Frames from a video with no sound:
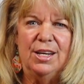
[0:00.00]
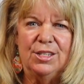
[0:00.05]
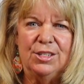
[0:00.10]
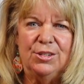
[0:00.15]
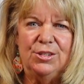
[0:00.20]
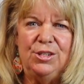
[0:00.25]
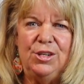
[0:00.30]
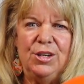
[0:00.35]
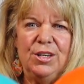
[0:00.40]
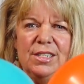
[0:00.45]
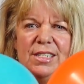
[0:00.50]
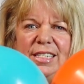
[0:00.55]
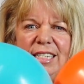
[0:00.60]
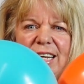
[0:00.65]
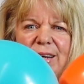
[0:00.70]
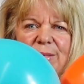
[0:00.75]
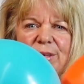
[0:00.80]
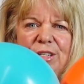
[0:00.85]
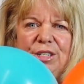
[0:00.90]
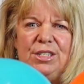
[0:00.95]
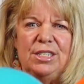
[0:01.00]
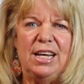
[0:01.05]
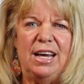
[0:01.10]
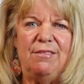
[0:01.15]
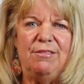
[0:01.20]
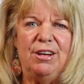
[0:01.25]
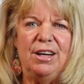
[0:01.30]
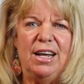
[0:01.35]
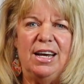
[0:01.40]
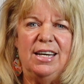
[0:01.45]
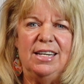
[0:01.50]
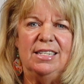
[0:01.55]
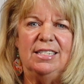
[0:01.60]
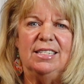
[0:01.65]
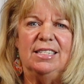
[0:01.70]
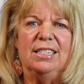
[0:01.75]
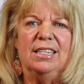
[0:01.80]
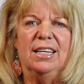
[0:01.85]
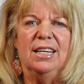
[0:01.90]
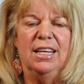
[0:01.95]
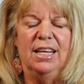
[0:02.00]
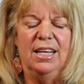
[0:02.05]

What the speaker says: So as you can see, we just have a nice